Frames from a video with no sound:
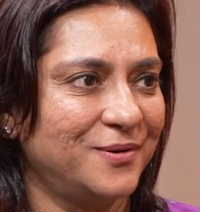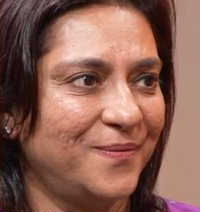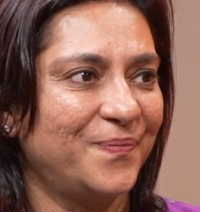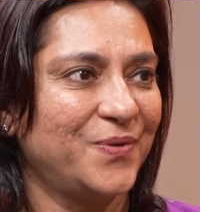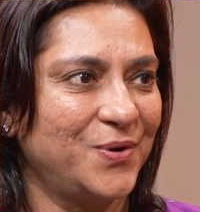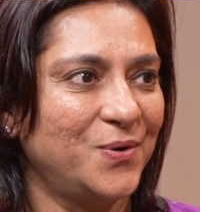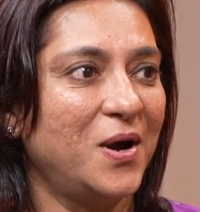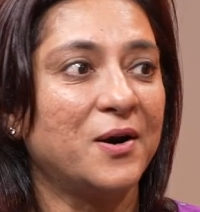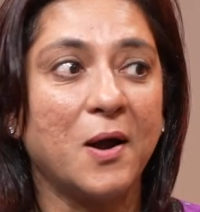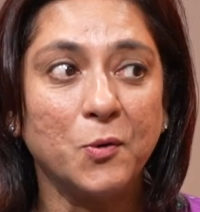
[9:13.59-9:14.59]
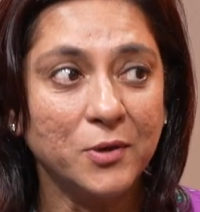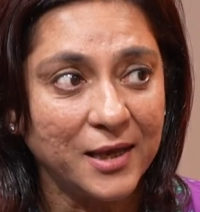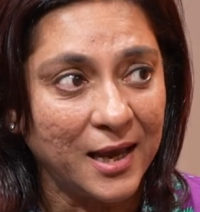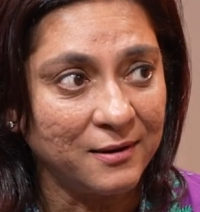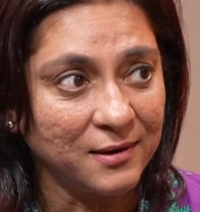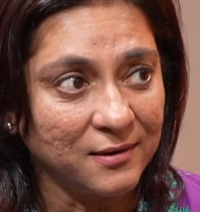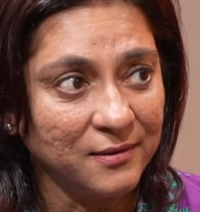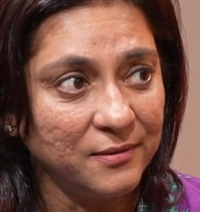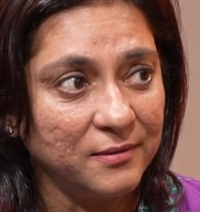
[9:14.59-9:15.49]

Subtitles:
around the area.